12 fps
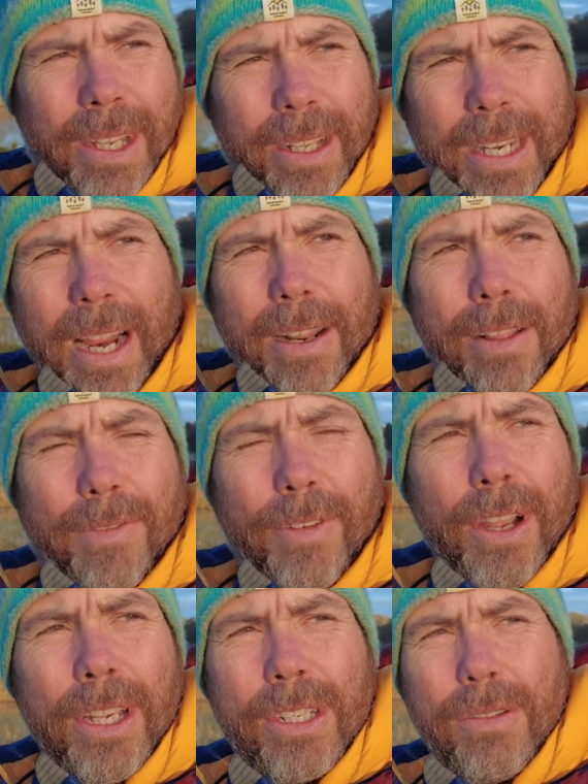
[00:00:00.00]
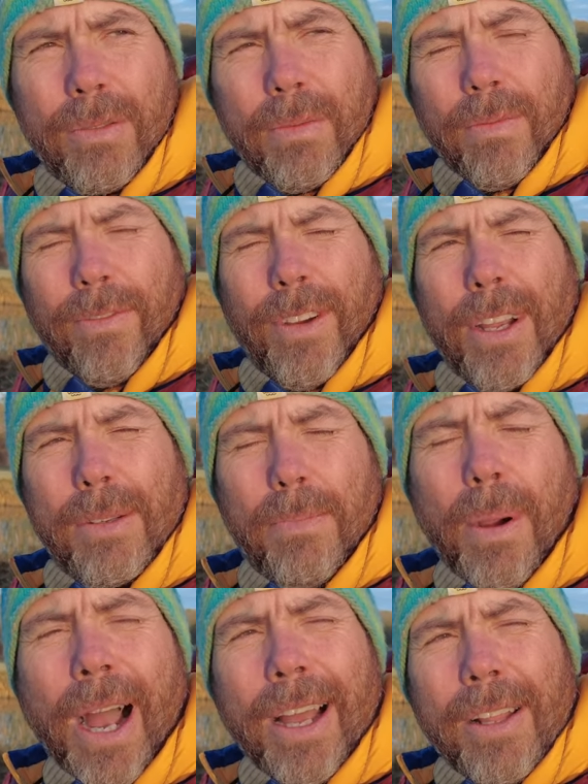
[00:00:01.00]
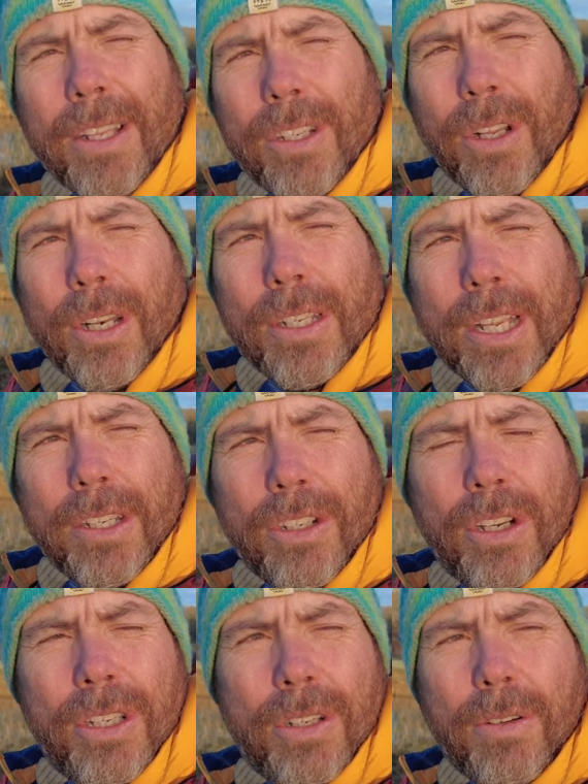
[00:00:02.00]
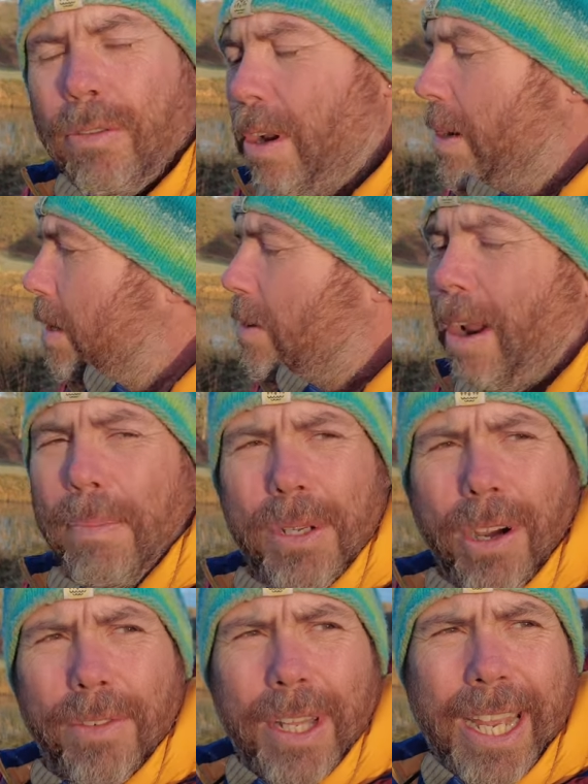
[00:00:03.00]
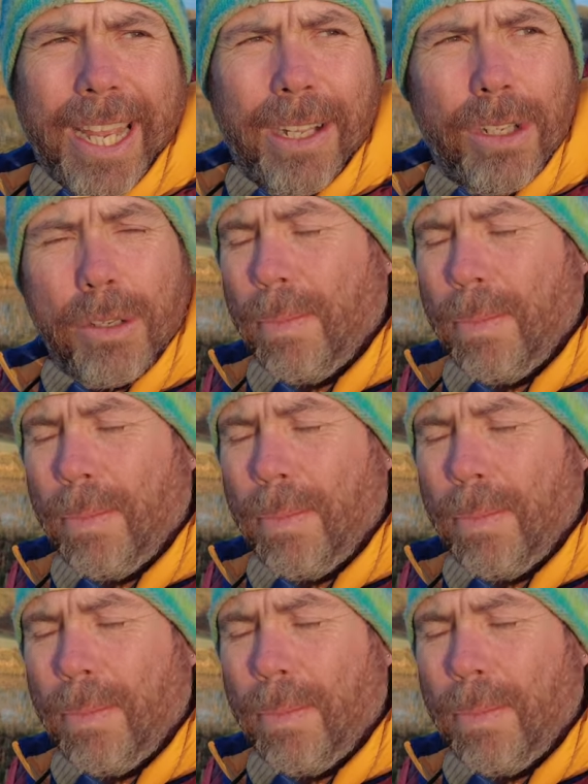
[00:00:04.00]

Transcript: Kind of the first first part of the sun as it's just cre crept over the hills